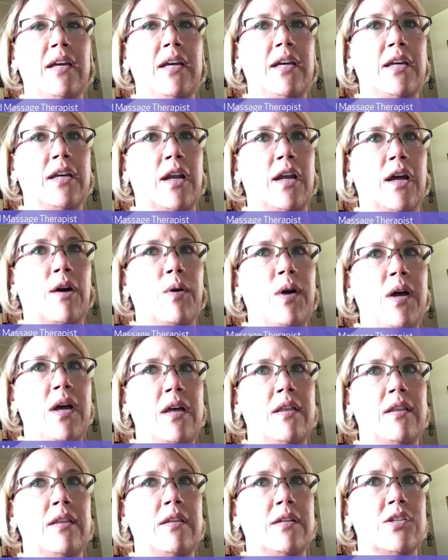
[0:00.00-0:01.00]
you know,
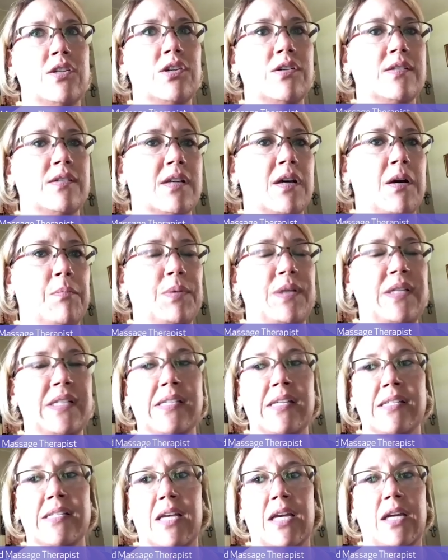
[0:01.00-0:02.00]
the insurance company
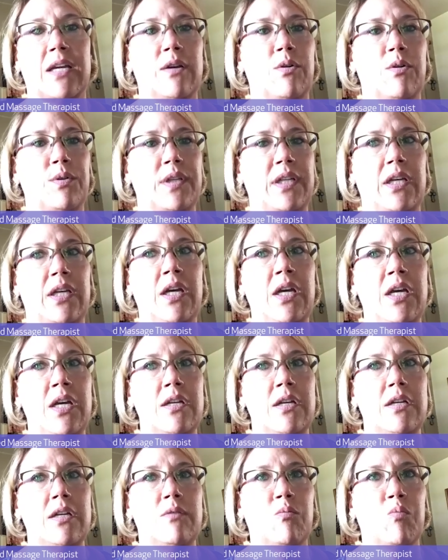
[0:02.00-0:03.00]
says I can only
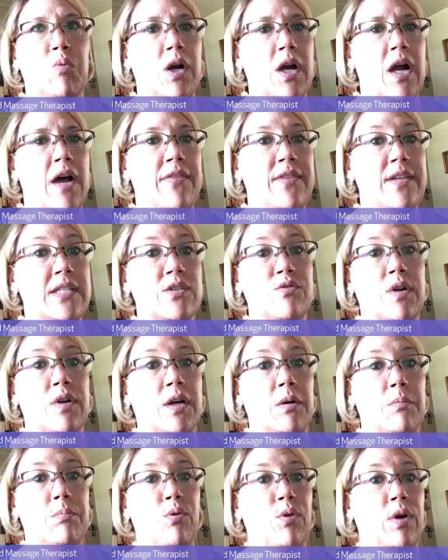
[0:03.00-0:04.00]
work on this
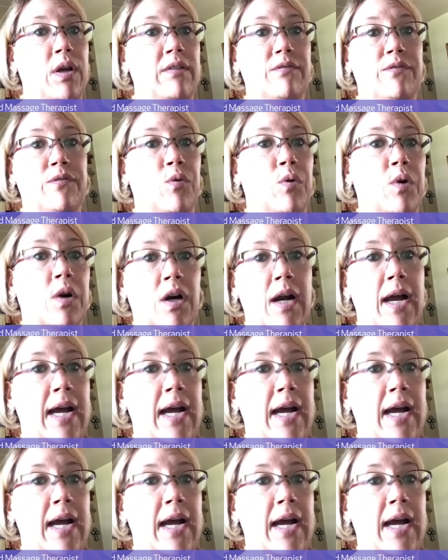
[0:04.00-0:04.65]
trigger point for